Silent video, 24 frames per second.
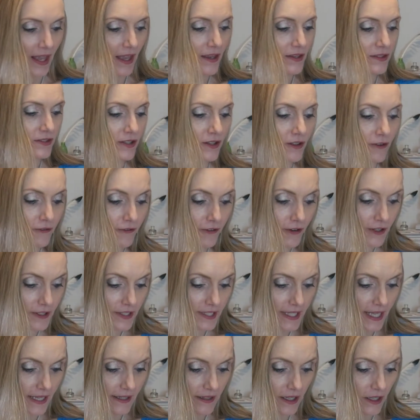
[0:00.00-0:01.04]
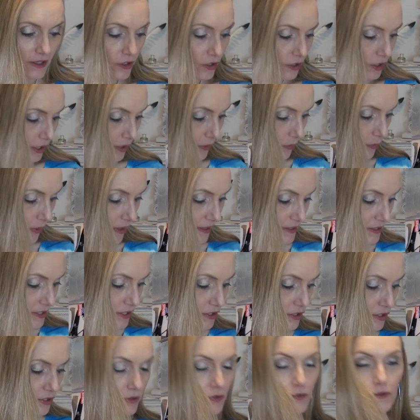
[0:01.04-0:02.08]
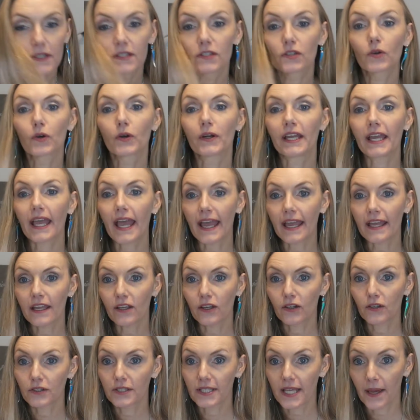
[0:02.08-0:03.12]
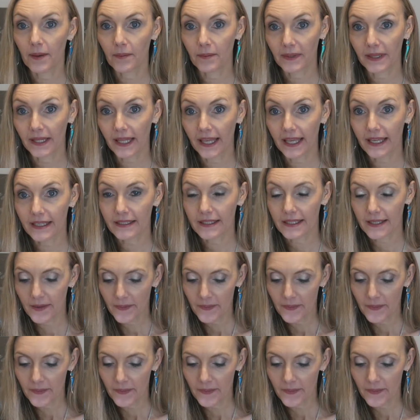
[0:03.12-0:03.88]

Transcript: So the first thing that you're going to want to do is create your template.